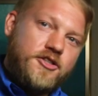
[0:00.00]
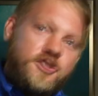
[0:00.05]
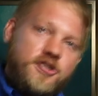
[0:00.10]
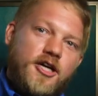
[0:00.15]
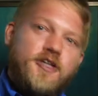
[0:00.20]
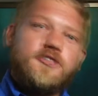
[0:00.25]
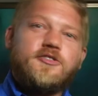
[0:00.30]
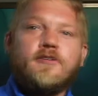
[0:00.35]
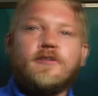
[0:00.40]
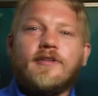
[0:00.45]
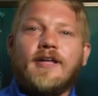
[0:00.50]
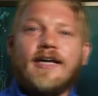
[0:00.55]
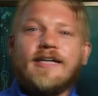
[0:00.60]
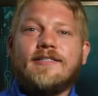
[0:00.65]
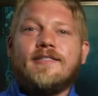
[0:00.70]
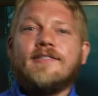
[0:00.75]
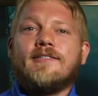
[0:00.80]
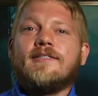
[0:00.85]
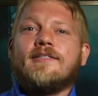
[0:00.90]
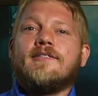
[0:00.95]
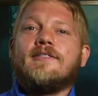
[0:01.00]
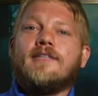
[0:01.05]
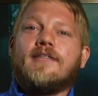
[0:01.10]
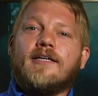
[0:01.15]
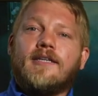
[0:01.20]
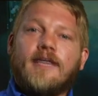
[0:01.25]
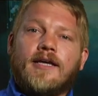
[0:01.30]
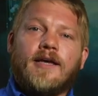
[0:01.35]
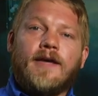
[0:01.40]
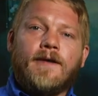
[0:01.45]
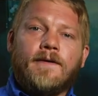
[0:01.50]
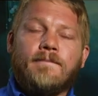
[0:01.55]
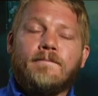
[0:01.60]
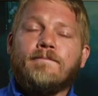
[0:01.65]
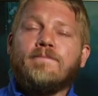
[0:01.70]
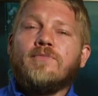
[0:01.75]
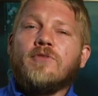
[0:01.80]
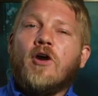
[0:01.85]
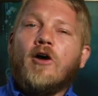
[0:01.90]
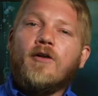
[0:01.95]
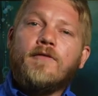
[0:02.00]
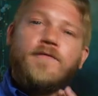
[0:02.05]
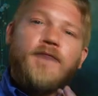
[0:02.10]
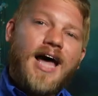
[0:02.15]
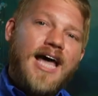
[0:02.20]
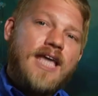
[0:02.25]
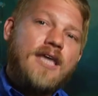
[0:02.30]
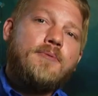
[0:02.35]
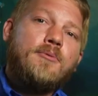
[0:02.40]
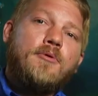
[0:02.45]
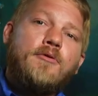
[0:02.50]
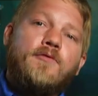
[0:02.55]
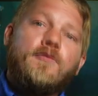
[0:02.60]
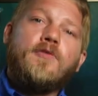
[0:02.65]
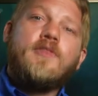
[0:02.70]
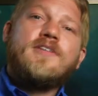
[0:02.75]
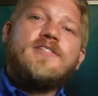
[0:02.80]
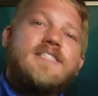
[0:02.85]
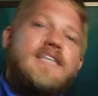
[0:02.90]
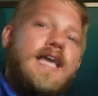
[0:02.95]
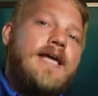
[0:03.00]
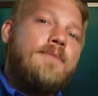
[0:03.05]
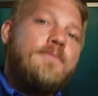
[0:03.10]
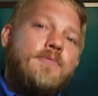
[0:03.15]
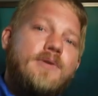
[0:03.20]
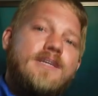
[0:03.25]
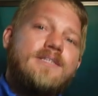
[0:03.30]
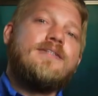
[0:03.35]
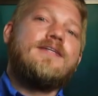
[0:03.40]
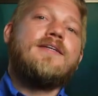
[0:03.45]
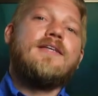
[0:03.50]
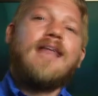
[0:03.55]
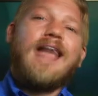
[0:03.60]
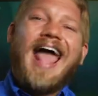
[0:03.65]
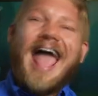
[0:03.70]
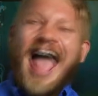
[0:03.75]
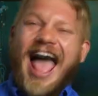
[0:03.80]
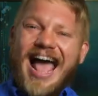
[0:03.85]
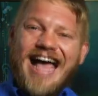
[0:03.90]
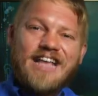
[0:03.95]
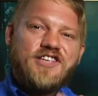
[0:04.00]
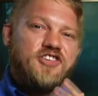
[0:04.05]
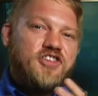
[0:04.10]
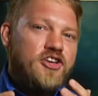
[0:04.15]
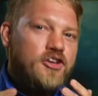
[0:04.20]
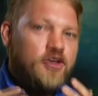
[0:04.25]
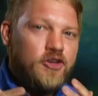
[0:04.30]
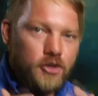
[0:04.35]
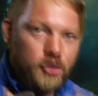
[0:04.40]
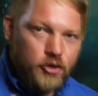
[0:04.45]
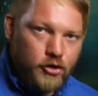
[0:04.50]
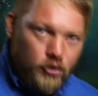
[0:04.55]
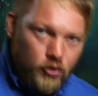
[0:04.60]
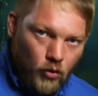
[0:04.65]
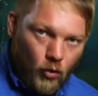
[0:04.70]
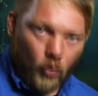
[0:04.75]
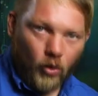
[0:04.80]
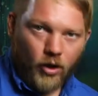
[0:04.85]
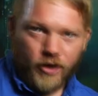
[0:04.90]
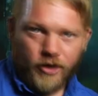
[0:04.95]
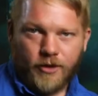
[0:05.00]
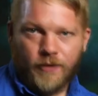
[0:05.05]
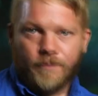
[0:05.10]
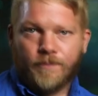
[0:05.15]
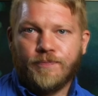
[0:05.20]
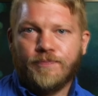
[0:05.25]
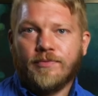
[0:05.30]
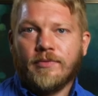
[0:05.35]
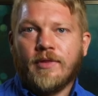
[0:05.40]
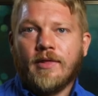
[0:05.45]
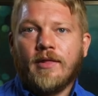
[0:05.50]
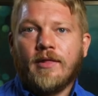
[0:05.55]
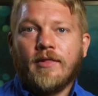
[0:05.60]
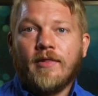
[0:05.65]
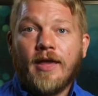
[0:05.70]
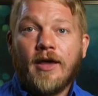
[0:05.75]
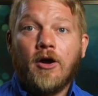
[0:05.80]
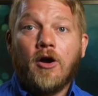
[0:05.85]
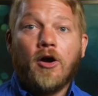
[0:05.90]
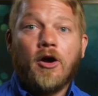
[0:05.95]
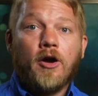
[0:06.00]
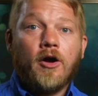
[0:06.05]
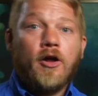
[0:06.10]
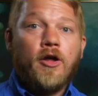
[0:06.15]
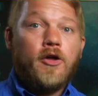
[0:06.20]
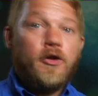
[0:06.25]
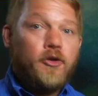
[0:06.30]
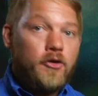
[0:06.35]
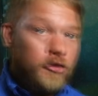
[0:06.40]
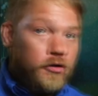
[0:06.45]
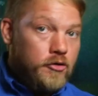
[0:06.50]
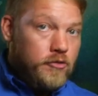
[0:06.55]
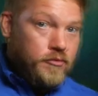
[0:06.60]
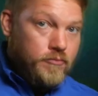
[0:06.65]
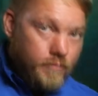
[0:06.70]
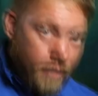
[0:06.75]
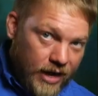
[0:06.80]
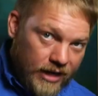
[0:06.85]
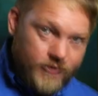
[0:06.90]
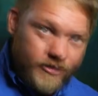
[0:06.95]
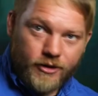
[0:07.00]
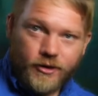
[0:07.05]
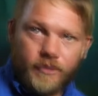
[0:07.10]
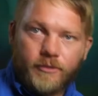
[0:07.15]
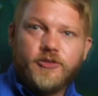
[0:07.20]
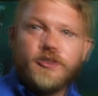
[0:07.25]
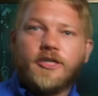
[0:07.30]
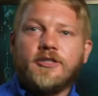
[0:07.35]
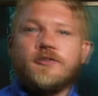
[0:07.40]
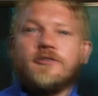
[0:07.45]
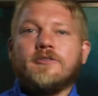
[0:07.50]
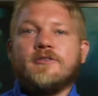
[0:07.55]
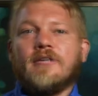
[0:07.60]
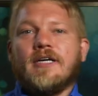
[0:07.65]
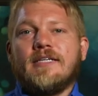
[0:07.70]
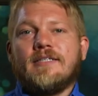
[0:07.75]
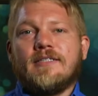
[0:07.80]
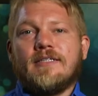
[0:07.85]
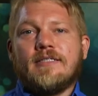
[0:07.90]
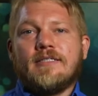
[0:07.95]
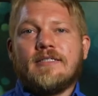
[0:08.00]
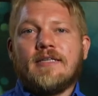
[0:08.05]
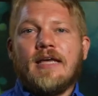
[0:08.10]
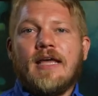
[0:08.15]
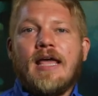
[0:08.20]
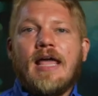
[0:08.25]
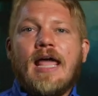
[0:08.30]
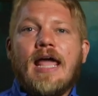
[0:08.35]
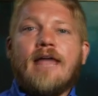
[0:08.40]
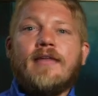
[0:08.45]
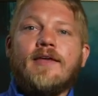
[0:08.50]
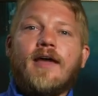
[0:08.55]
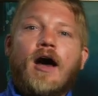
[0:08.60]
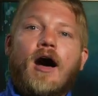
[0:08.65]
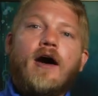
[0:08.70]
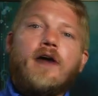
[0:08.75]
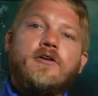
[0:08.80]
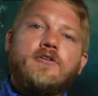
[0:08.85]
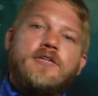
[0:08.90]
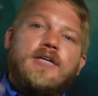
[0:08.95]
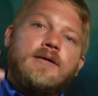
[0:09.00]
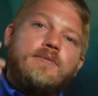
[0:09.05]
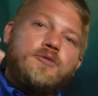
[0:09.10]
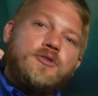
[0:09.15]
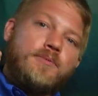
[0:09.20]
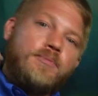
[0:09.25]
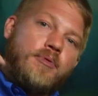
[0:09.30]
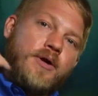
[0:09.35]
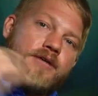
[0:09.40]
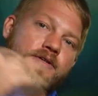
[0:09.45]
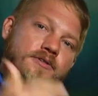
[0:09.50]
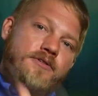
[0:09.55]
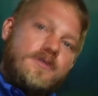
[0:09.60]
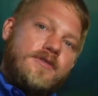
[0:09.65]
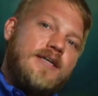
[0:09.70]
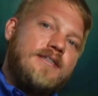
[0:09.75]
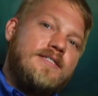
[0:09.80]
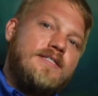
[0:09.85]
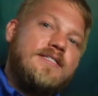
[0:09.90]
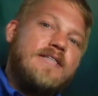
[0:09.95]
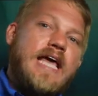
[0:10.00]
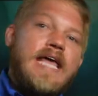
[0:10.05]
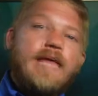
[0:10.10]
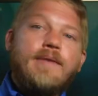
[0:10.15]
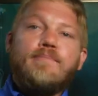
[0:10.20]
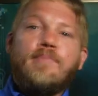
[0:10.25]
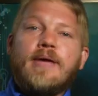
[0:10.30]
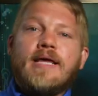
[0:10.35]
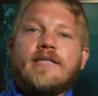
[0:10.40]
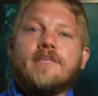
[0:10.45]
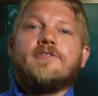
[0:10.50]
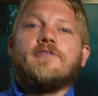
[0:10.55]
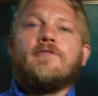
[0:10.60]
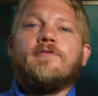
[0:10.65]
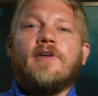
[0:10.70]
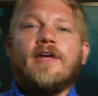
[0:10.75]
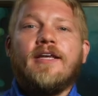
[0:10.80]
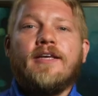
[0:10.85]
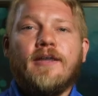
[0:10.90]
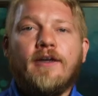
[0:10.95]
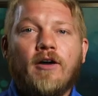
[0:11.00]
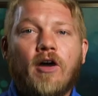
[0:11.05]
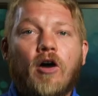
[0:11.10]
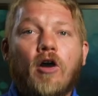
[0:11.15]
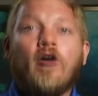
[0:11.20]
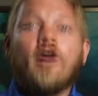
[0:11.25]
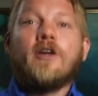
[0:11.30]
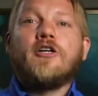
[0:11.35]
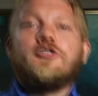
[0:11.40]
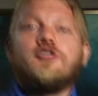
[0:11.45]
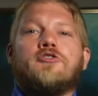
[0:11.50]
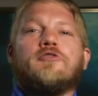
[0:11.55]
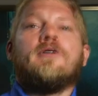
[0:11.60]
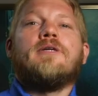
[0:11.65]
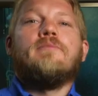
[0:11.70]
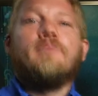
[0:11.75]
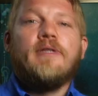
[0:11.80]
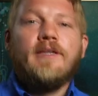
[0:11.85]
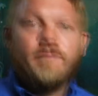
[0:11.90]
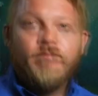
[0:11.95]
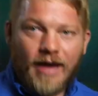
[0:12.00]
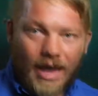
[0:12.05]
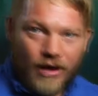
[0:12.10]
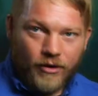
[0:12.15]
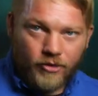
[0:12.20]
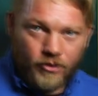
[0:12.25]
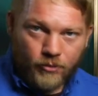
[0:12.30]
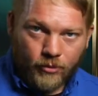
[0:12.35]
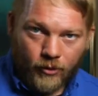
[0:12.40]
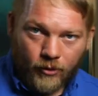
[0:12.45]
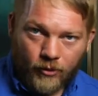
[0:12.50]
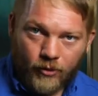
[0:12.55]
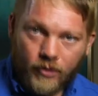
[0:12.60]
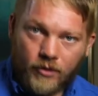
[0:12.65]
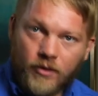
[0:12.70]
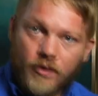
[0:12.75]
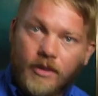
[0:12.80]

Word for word: adjuster licenses to get are valuable for the same reason as New York. They are New Mexico adjuster's license and the auto damage appraiser's license in Pennsylvania are extremely valuable.